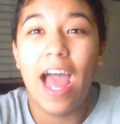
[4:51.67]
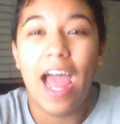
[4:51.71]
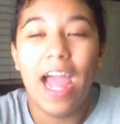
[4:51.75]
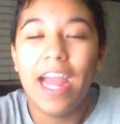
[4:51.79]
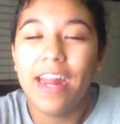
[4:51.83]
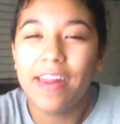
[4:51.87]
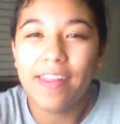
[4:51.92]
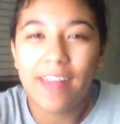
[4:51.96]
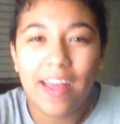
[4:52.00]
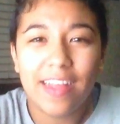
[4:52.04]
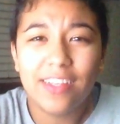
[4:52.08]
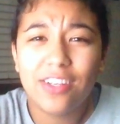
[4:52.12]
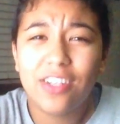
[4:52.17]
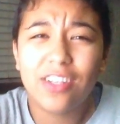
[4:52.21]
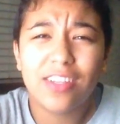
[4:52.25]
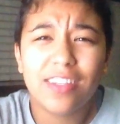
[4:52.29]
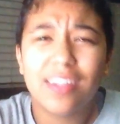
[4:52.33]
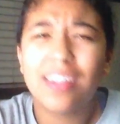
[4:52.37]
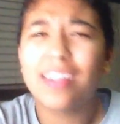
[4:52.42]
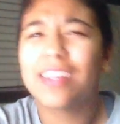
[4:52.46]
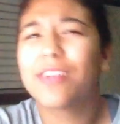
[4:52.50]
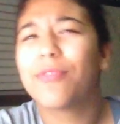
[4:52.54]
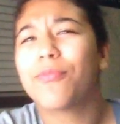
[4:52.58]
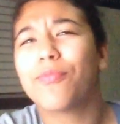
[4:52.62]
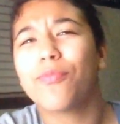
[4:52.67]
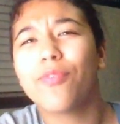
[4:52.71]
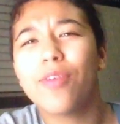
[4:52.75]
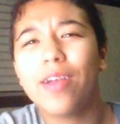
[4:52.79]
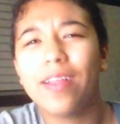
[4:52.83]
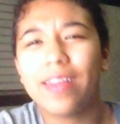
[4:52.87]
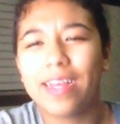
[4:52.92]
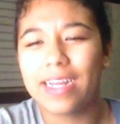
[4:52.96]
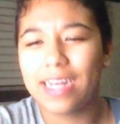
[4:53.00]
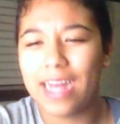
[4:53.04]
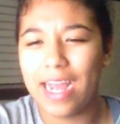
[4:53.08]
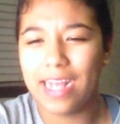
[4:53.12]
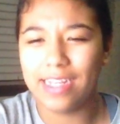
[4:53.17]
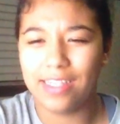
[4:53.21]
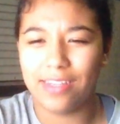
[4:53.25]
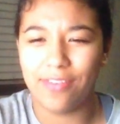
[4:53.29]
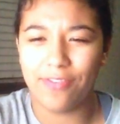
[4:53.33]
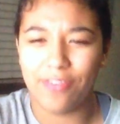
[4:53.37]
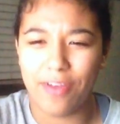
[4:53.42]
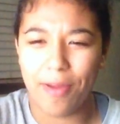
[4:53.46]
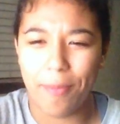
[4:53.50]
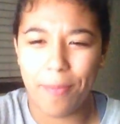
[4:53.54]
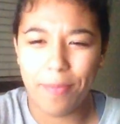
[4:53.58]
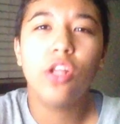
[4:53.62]
And that's just, like, really nice of
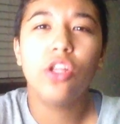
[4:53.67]
him.